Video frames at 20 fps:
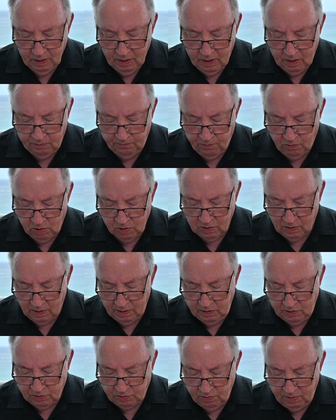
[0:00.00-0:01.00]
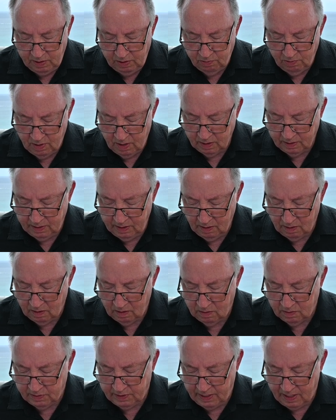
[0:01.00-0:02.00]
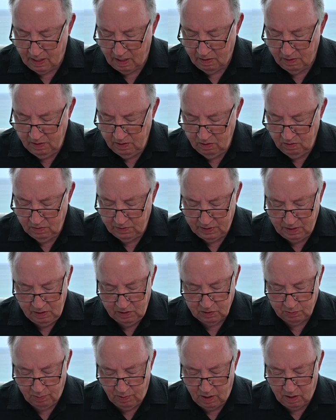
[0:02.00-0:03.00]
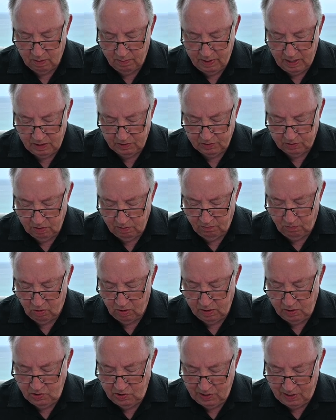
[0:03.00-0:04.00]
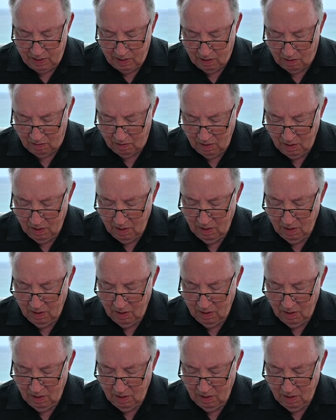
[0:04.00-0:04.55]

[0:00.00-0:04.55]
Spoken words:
Unfortunately, street drug dealers now use these small amounts to avoid jail.